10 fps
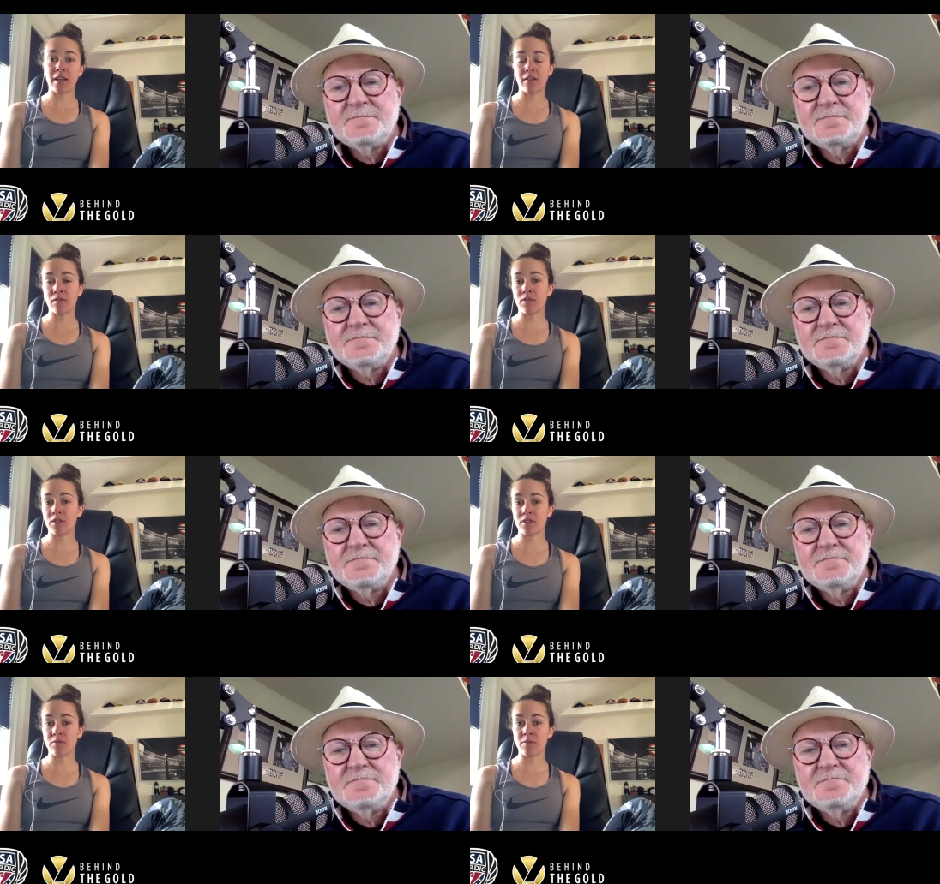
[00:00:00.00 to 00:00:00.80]
Speaker 1: of
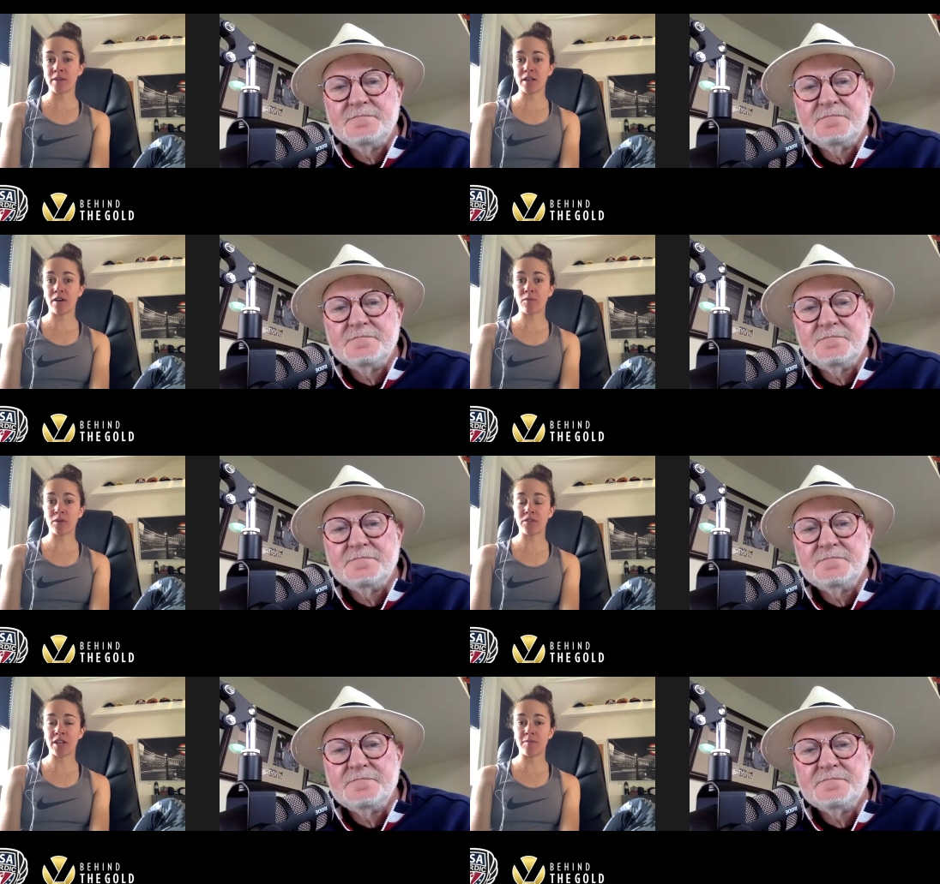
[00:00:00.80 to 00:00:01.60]
course, when we got World
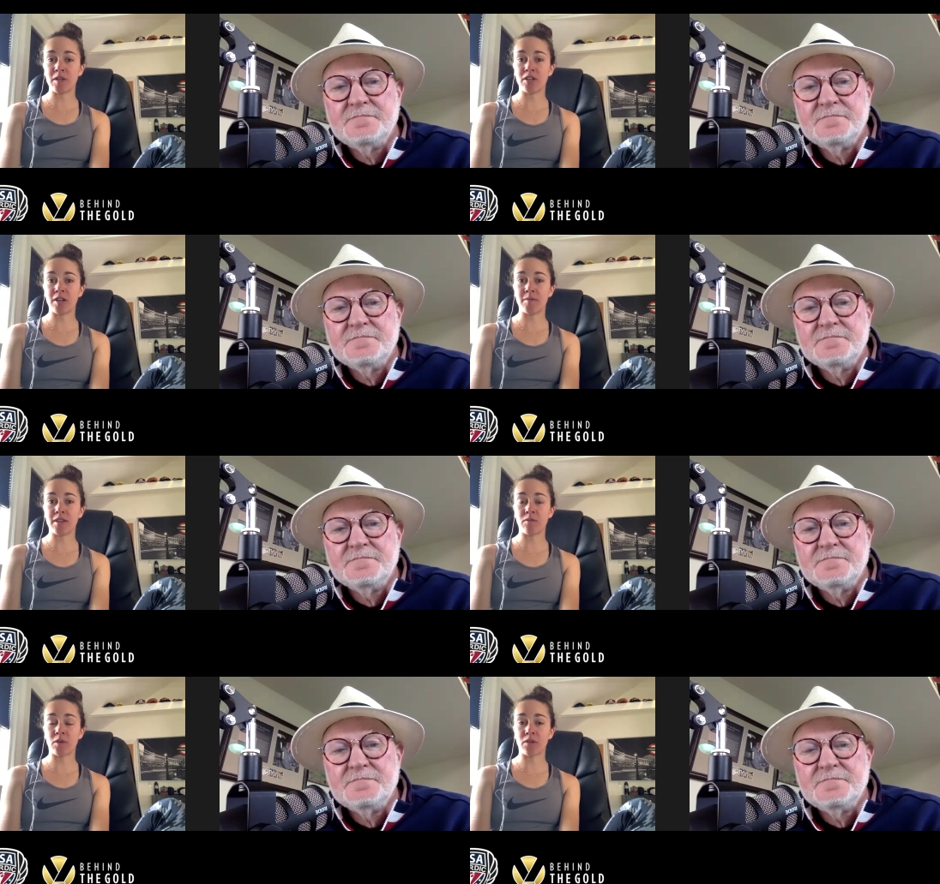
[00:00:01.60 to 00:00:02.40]
Championships
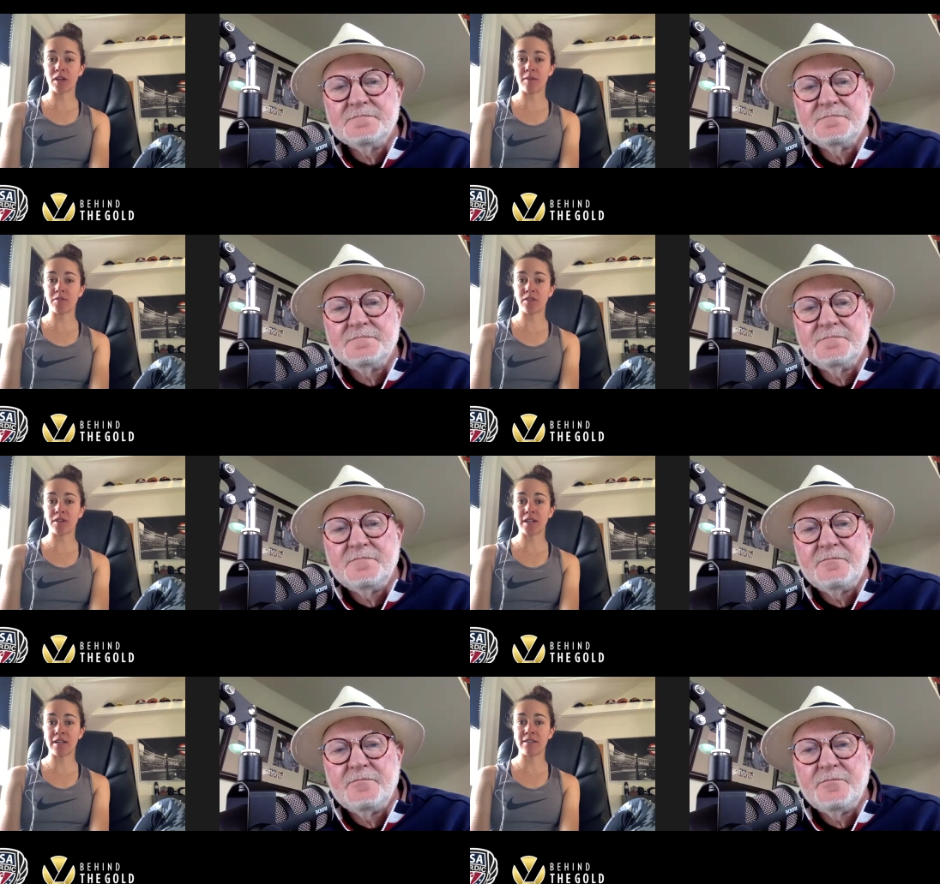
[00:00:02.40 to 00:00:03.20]
and World Cup
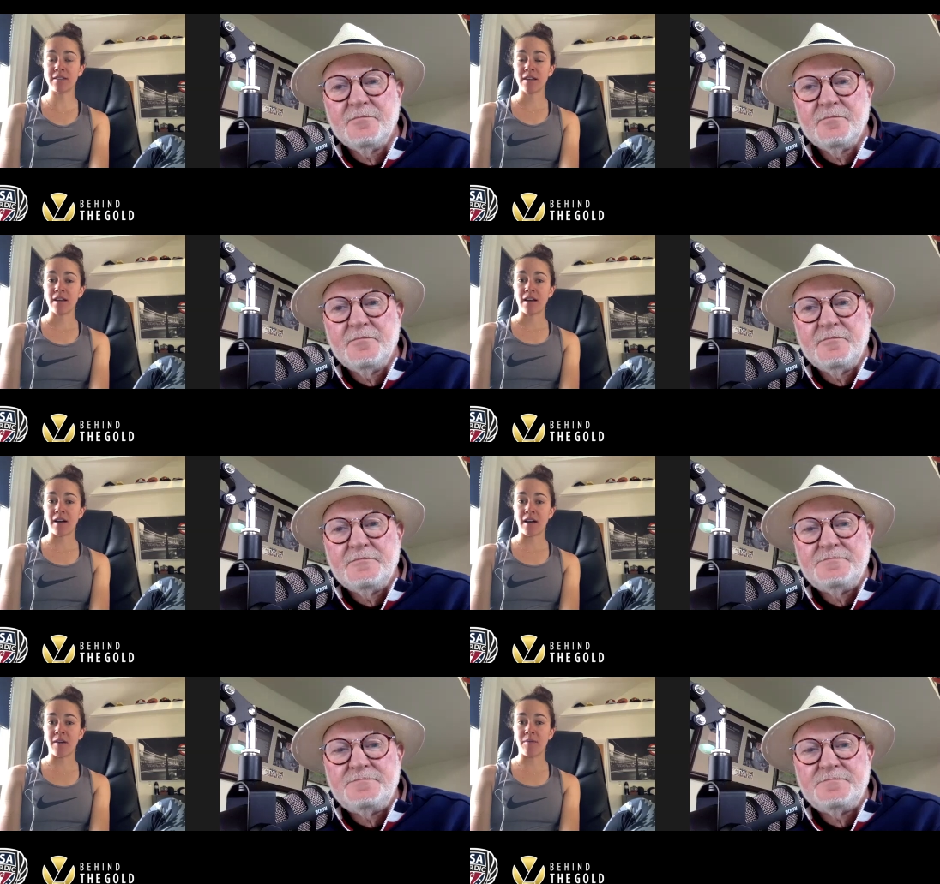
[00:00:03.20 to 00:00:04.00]
circuits,
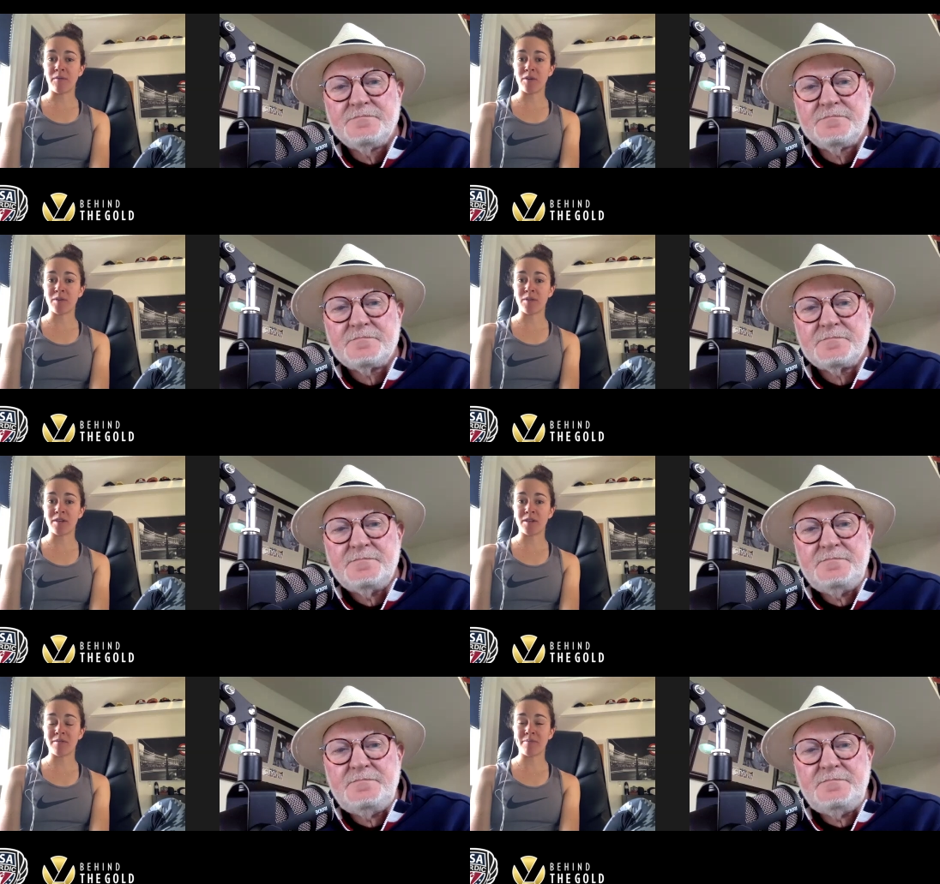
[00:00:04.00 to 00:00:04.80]
um, we were
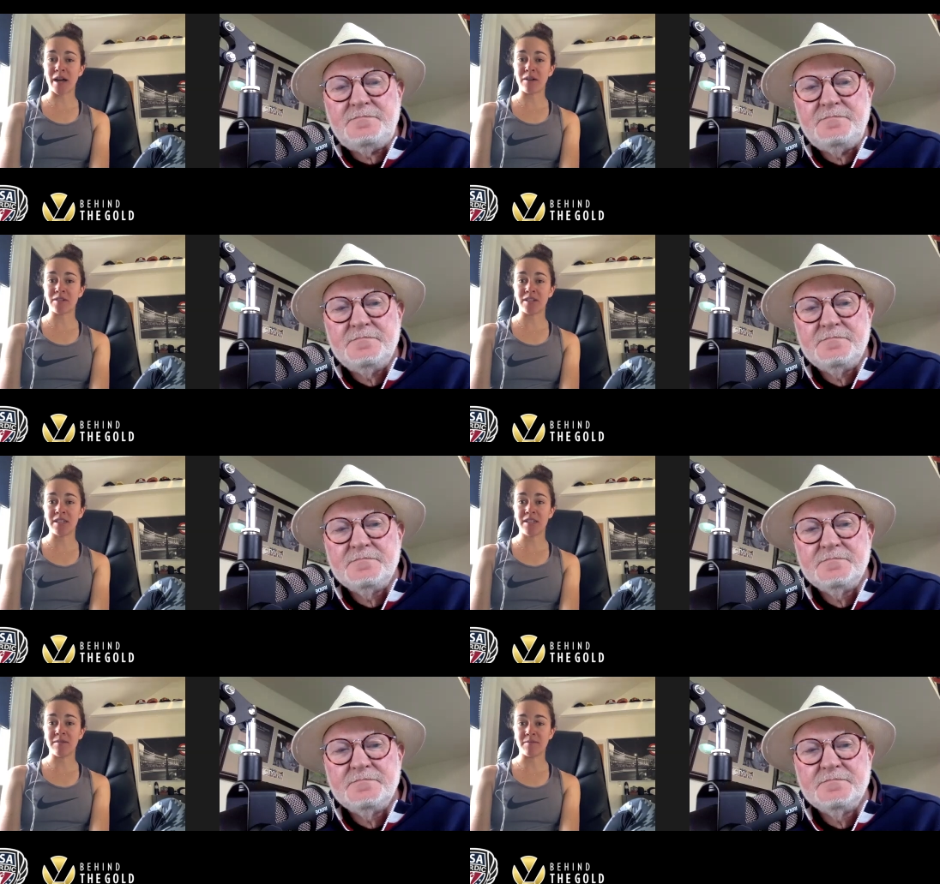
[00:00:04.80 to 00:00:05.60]
the
Speaker 2: power
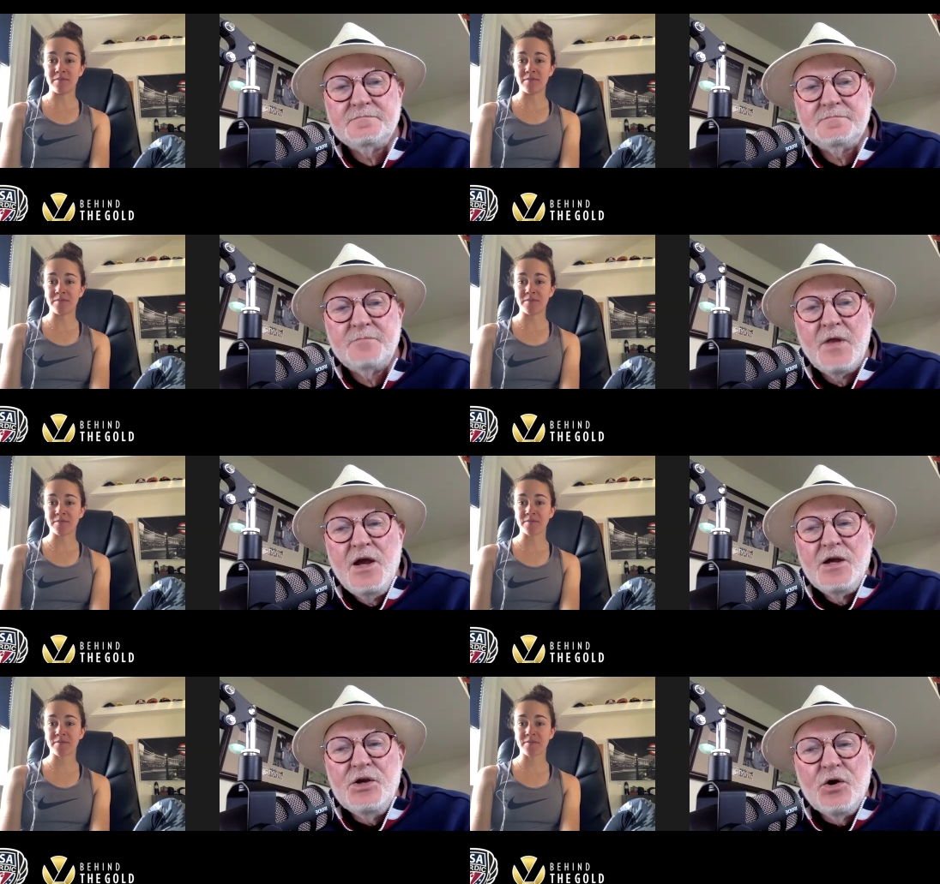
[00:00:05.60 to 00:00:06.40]
team
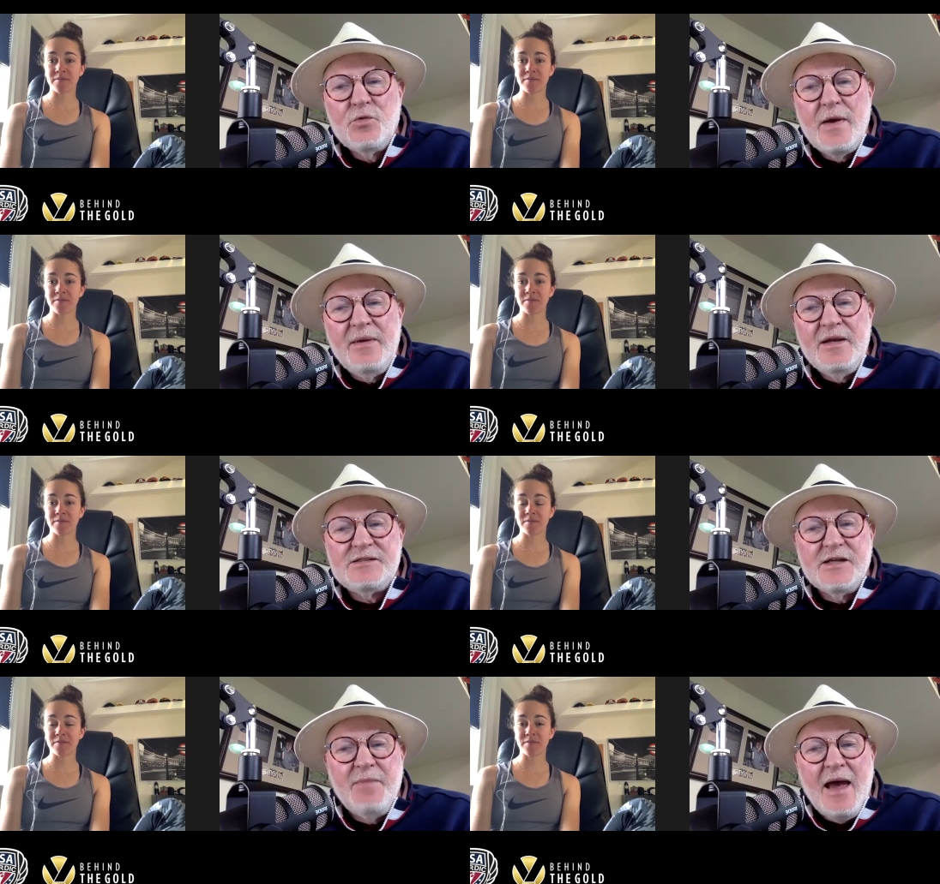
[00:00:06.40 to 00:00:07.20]
you know,
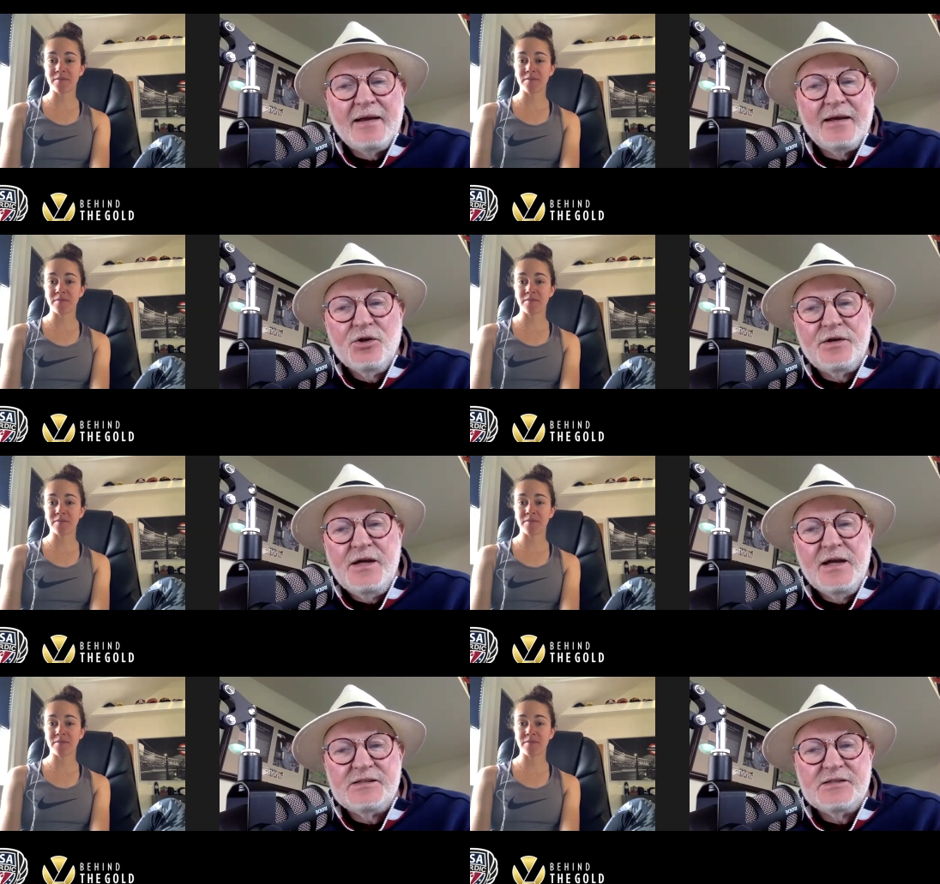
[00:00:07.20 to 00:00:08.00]
reminiscing back and looking
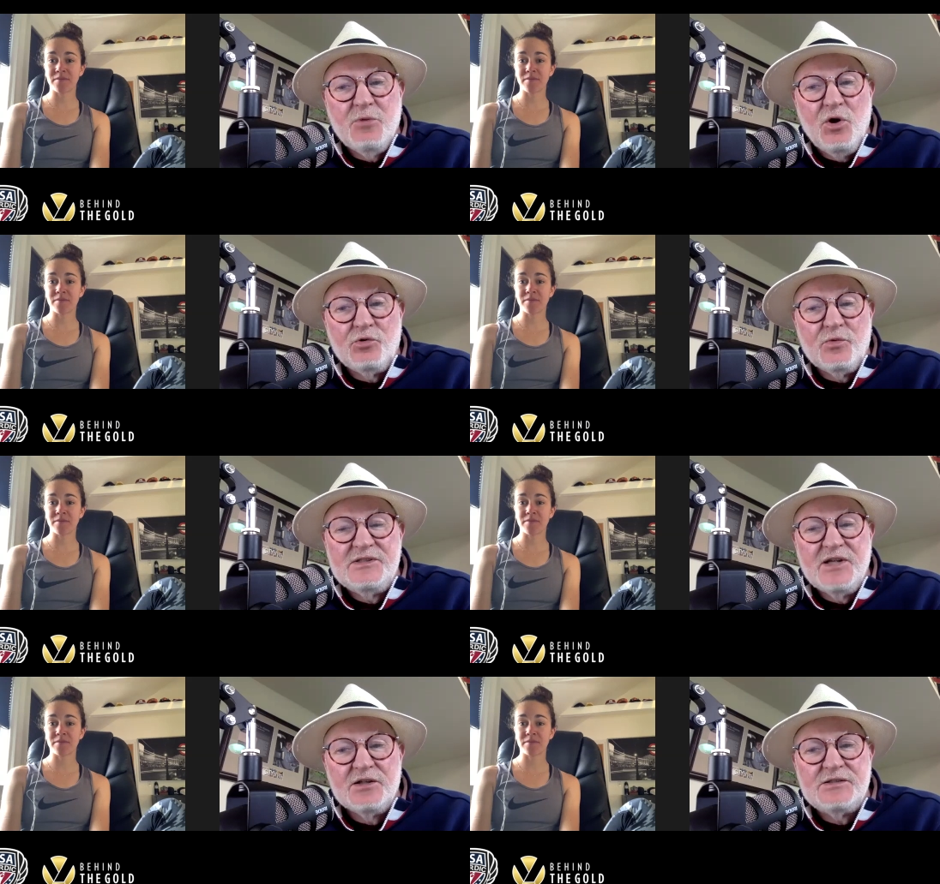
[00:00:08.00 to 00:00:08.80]
at some old
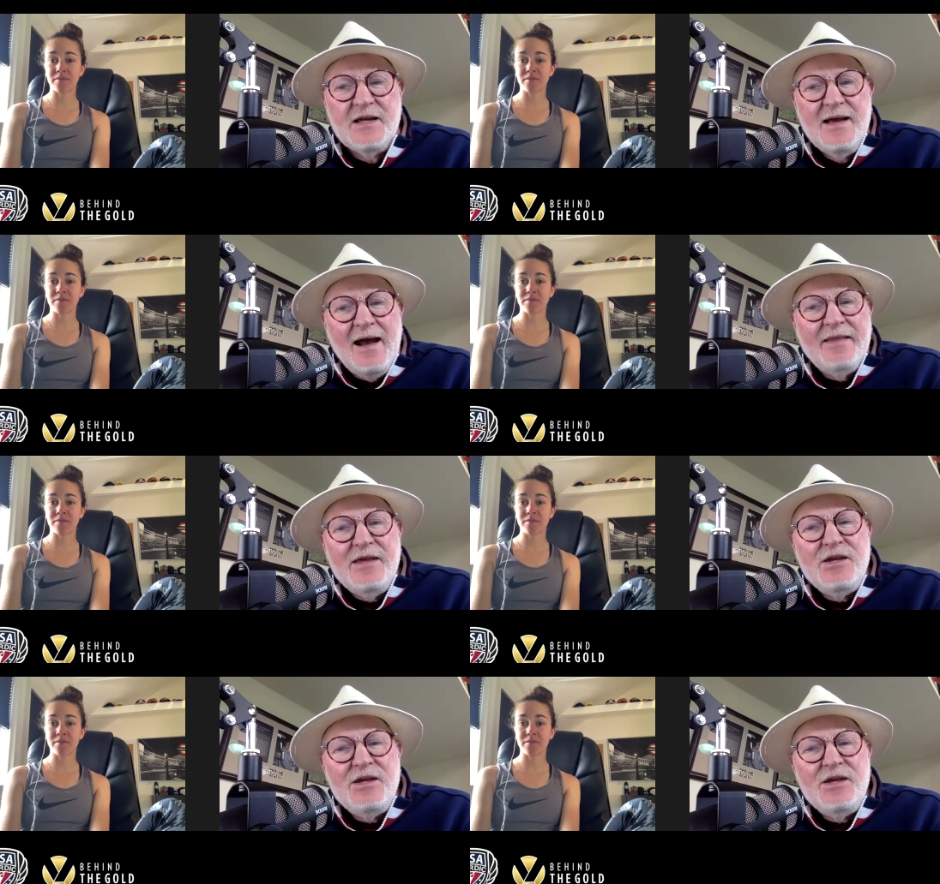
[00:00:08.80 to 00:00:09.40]
results, I think